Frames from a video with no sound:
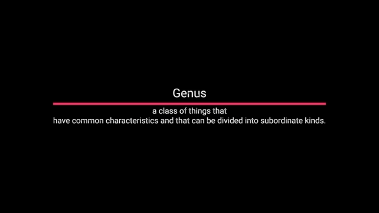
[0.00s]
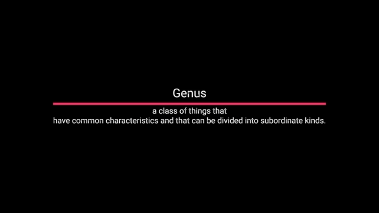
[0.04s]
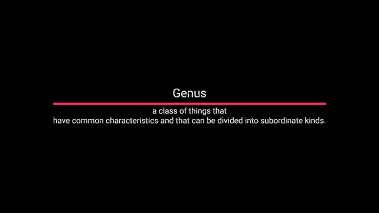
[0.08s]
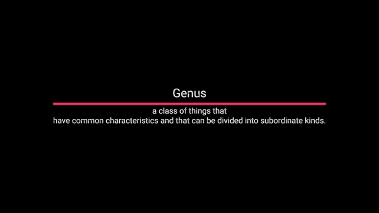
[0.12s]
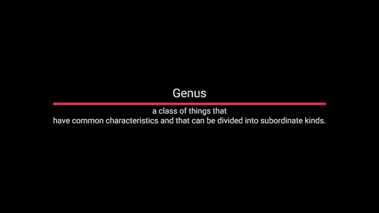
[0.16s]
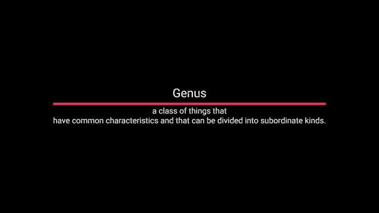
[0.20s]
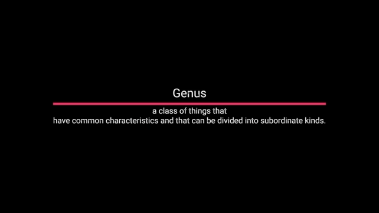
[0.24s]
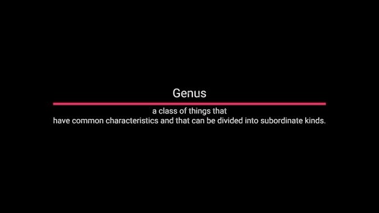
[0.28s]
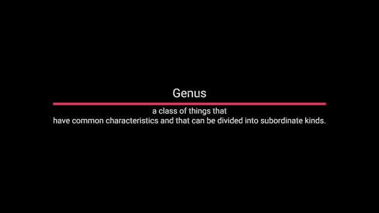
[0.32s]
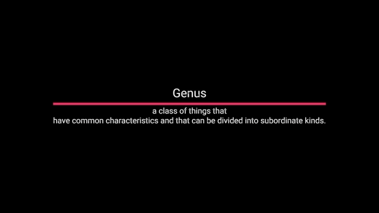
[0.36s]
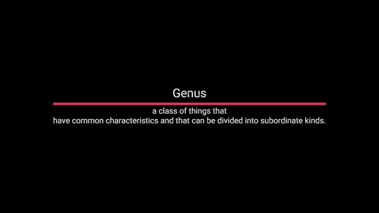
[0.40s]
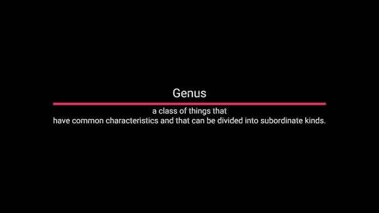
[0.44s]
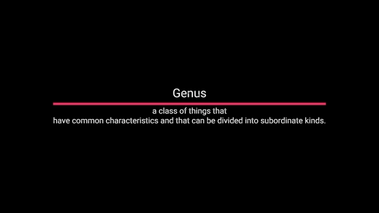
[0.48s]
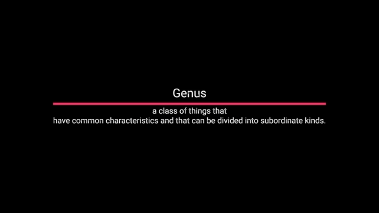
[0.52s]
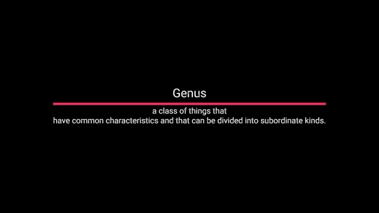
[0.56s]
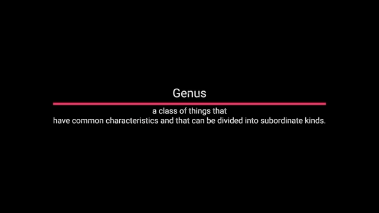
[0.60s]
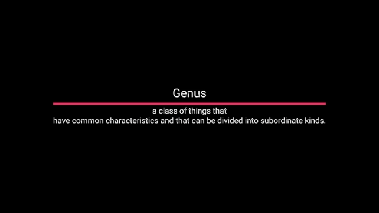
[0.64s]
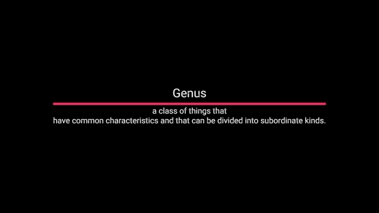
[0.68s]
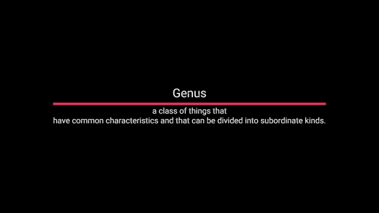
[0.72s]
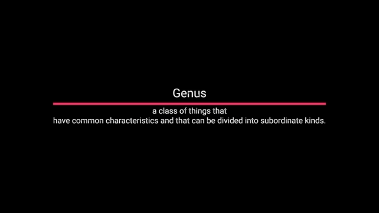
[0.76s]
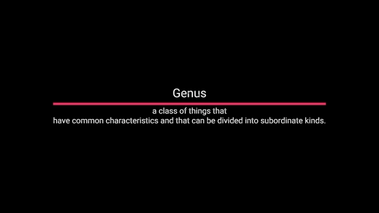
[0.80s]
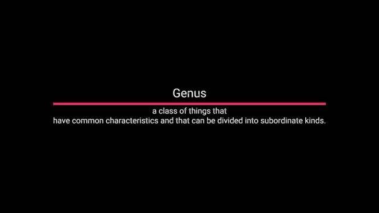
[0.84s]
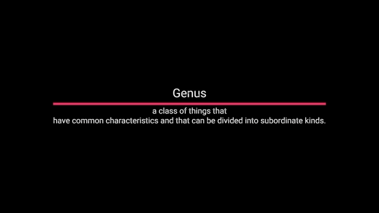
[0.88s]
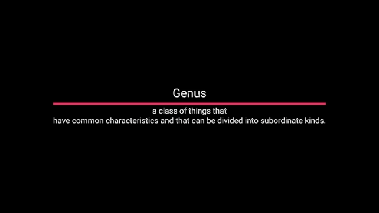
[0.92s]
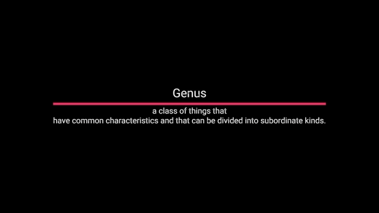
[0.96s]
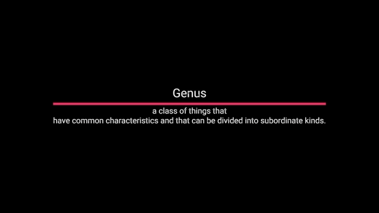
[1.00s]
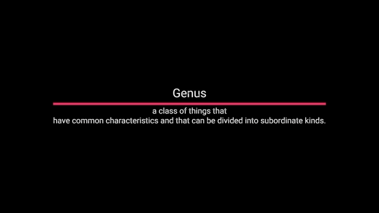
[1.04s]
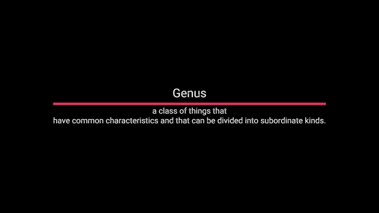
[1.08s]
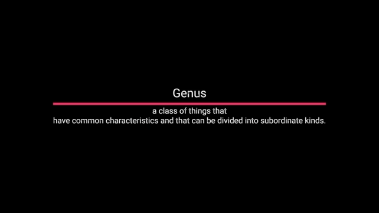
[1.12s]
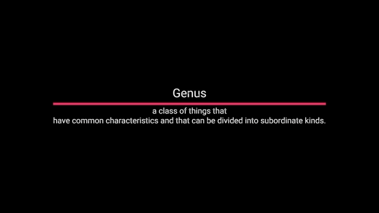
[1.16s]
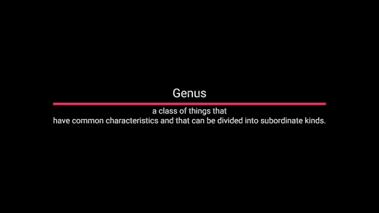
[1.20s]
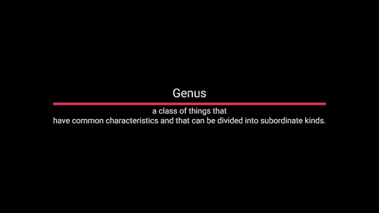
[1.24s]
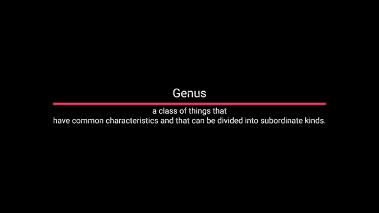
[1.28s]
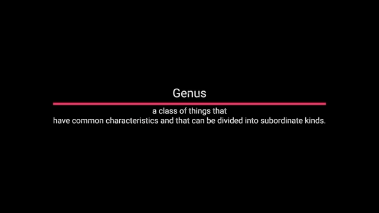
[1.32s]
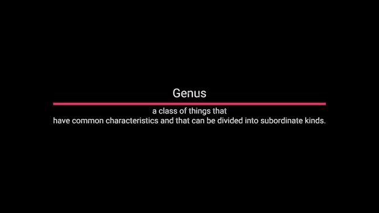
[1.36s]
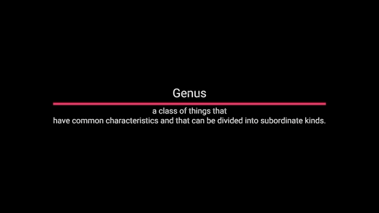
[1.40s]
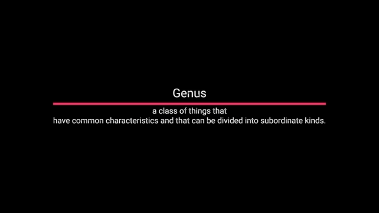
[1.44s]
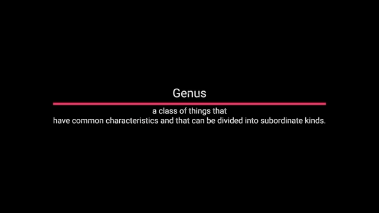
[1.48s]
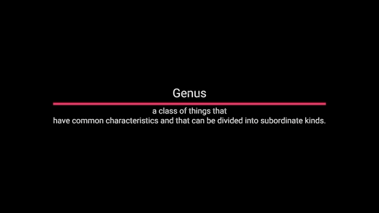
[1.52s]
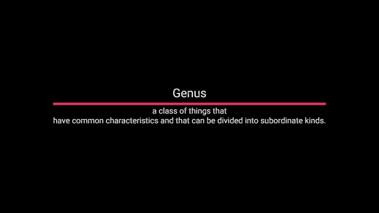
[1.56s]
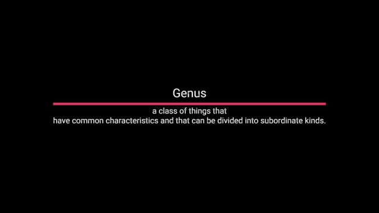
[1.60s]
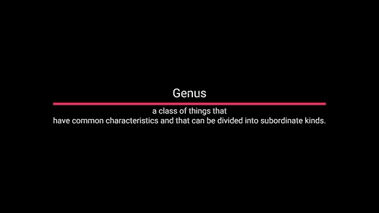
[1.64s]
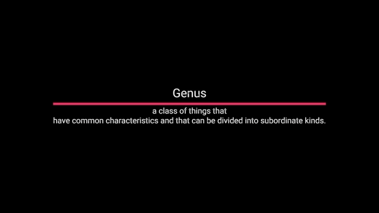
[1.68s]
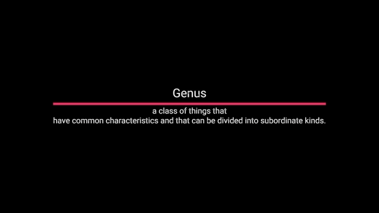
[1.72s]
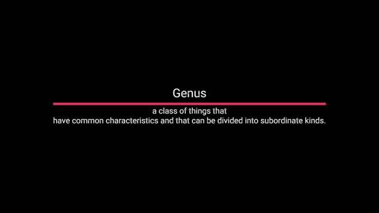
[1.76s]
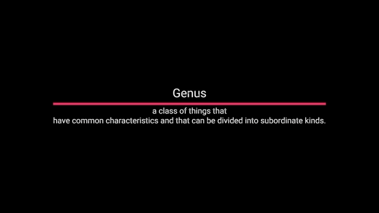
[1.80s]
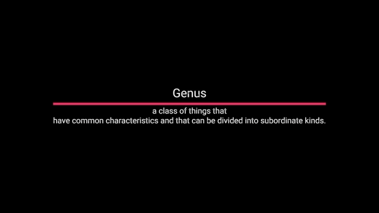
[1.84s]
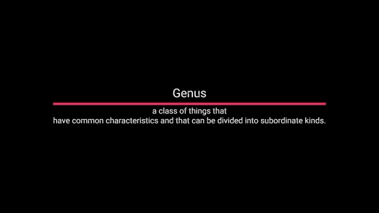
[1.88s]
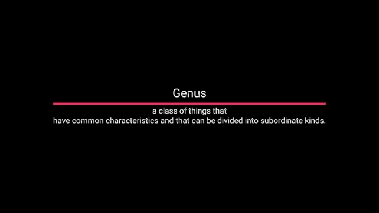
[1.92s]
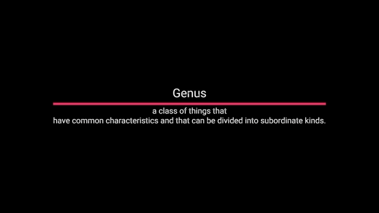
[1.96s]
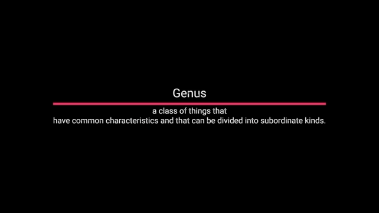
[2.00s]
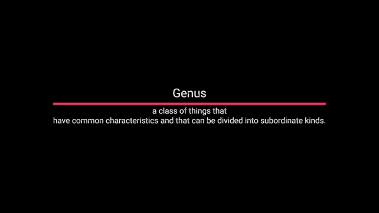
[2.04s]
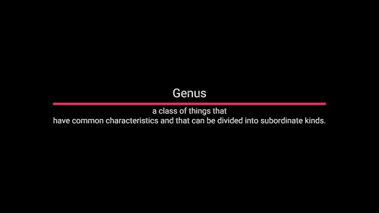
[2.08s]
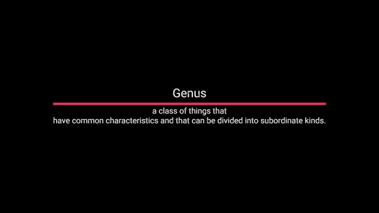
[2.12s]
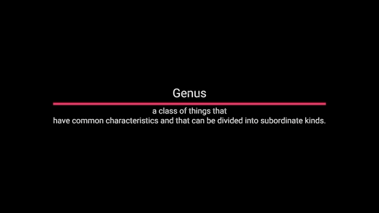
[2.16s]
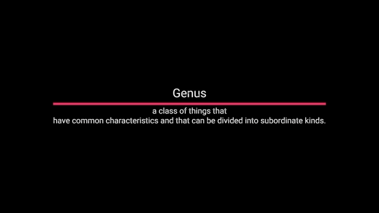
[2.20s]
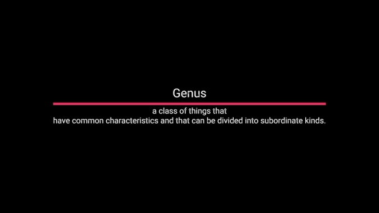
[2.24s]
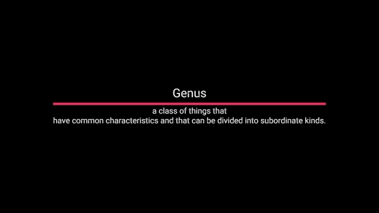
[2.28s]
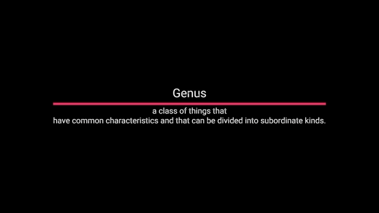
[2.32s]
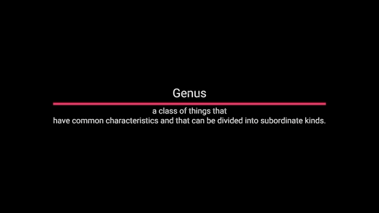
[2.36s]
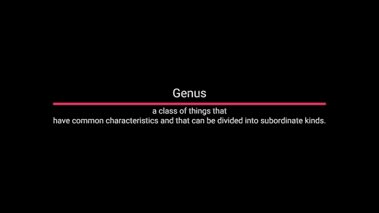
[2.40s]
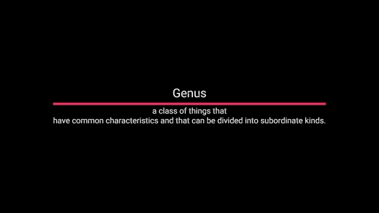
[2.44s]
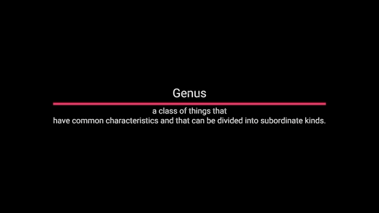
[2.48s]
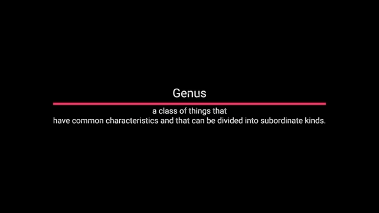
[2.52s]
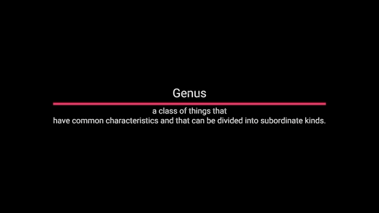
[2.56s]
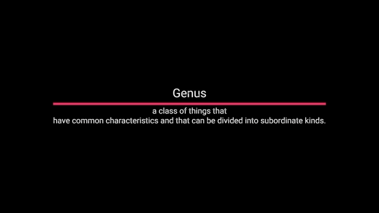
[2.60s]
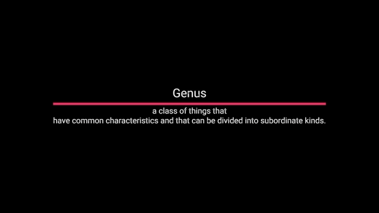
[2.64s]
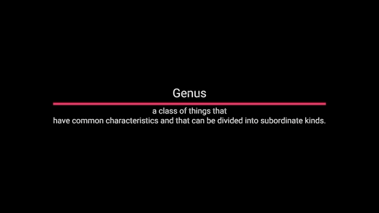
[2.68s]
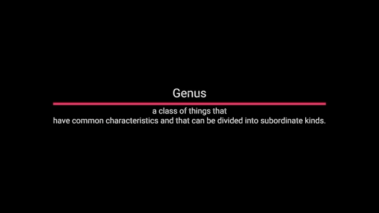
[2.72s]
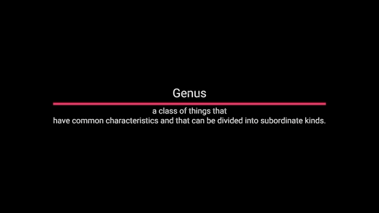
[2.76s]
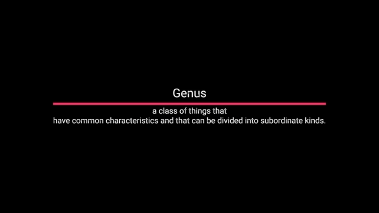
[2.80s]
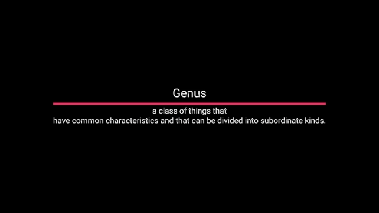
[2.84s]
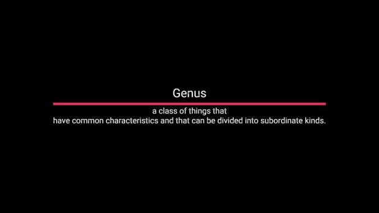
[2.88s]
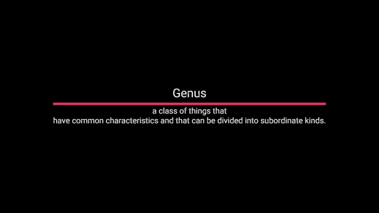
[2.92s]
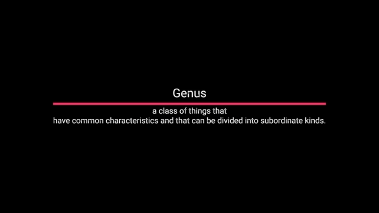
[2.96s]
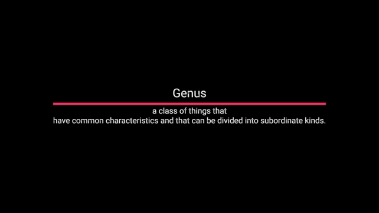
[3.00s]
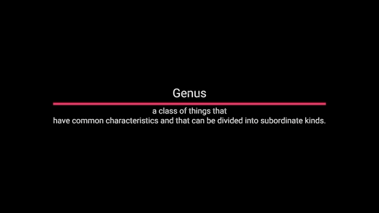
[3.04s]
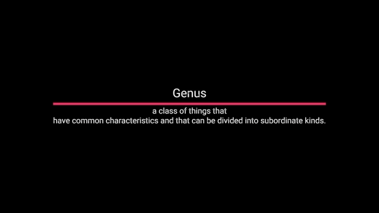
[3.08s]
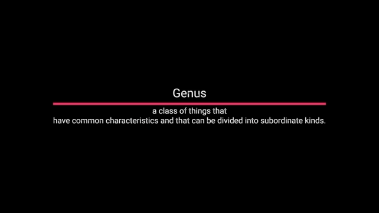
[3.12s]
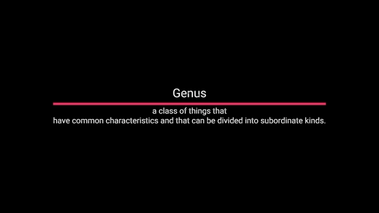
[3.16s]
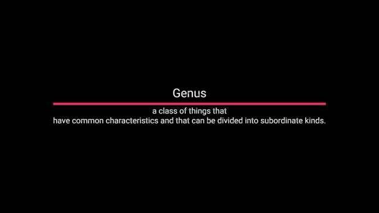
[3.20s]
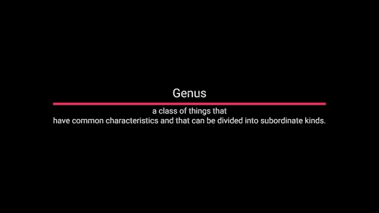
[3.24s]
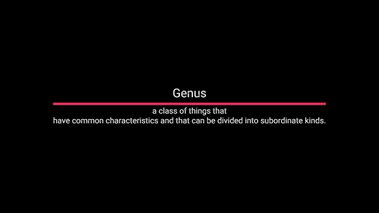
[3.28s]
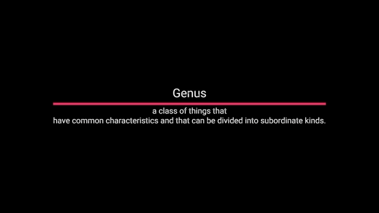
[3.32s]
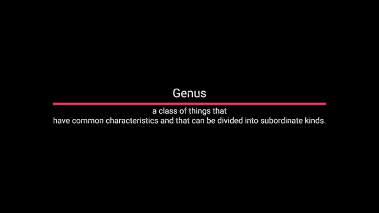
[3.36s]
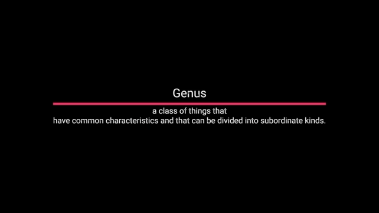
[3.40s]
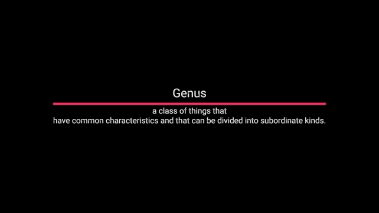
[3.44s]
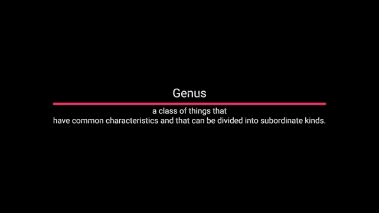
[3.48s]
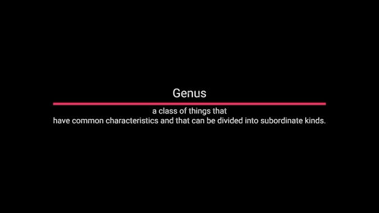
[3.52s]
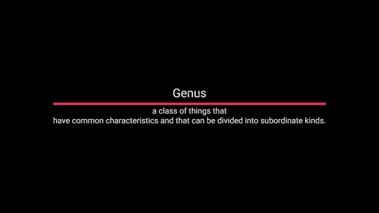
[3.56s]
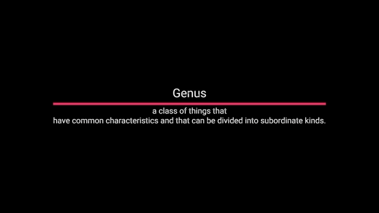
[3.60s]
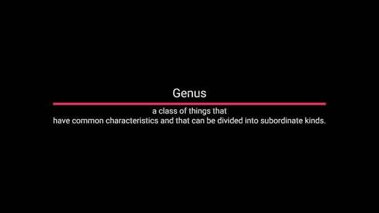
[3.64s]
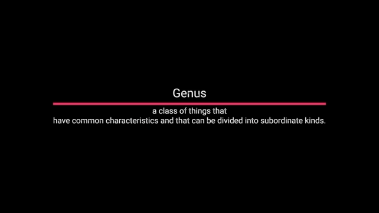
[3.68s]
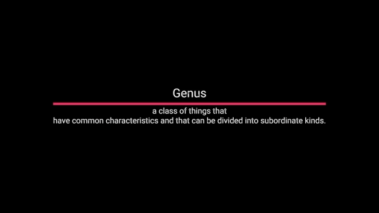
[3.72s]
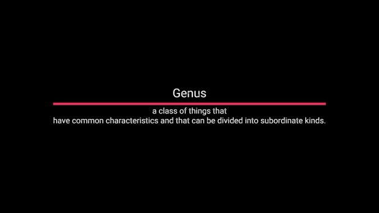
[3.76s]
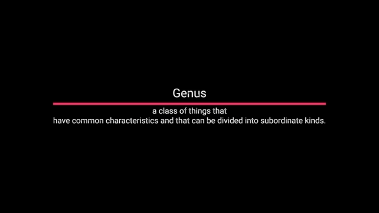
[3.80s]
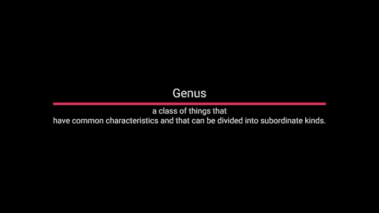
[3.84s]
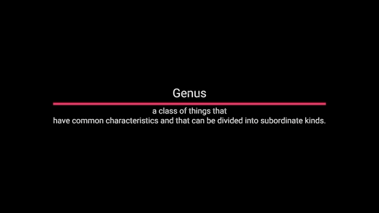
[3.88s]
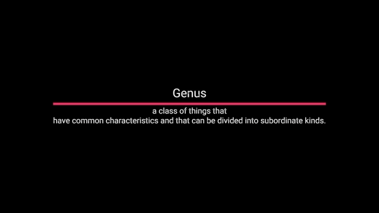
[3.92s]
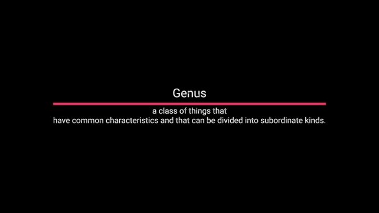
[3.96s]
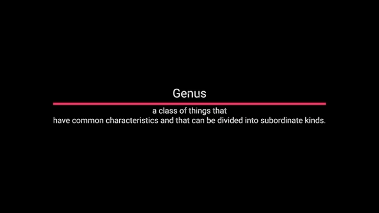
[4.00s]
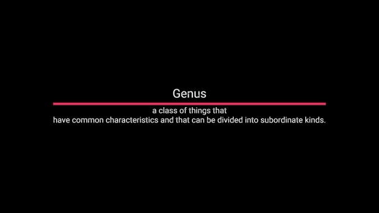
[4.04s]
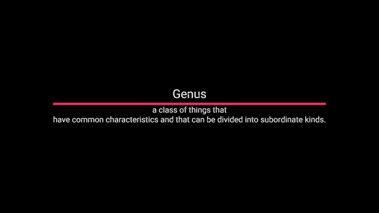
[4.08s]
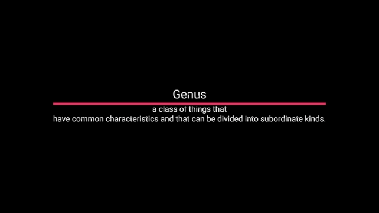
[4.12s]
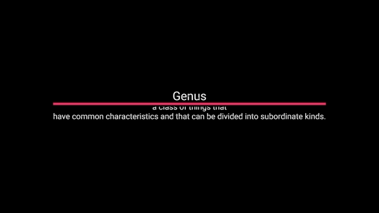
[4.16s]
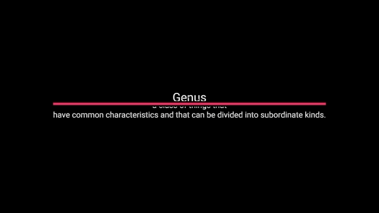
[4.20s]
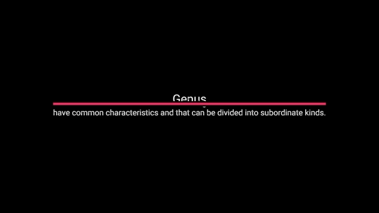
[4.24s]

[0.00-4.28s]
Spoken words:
[unreadable: no face in view]